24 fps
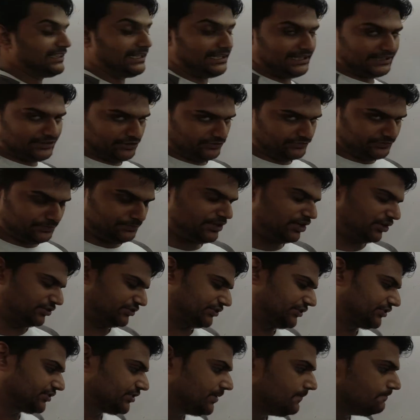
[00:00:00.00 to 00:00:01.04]
the end of the
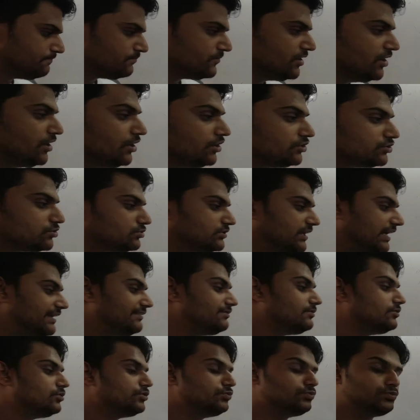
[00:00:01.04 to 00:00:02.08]
meiosis. So
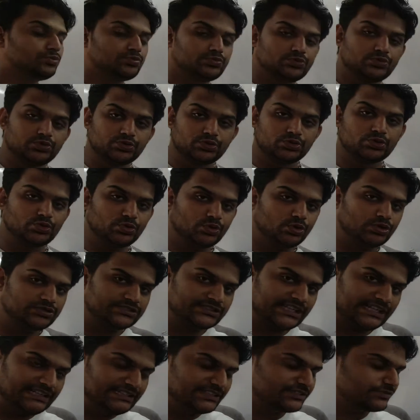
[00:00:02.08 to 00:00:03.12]
then the 2
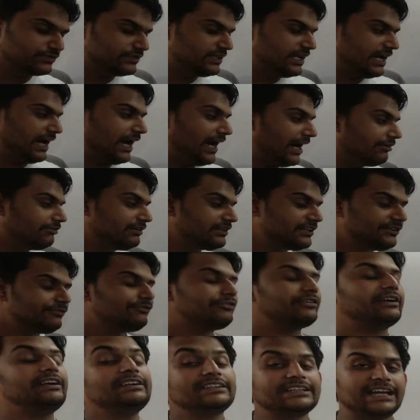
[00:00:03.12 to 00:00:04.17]
cells will have a
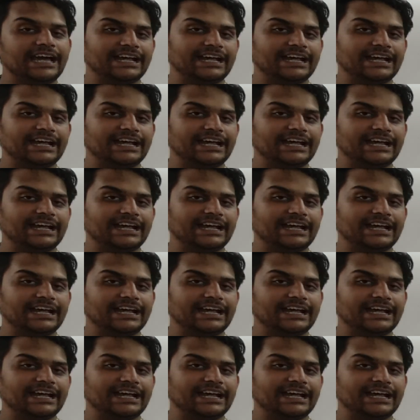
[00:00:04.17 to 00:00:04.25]
different